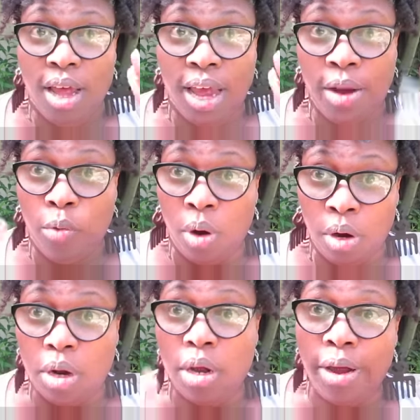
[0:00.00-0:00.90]
and
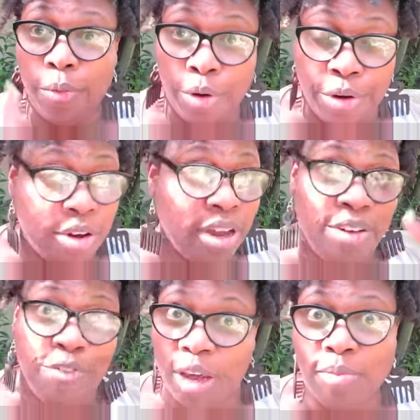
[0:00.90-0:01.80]
work and work
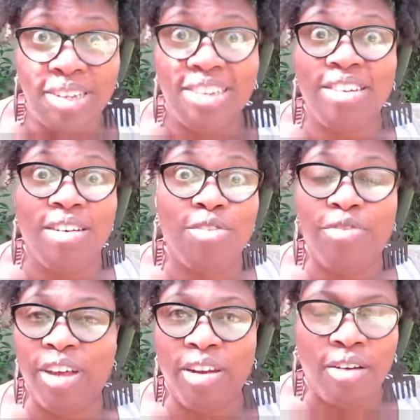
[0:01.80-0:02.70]
and family
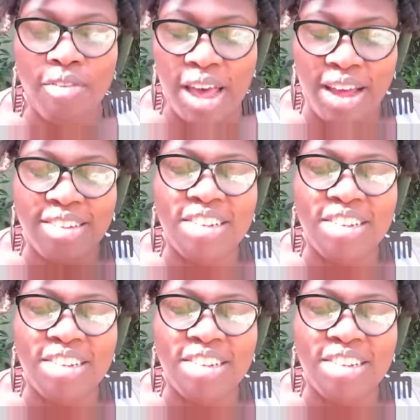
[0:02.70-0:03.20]
stuff and all that.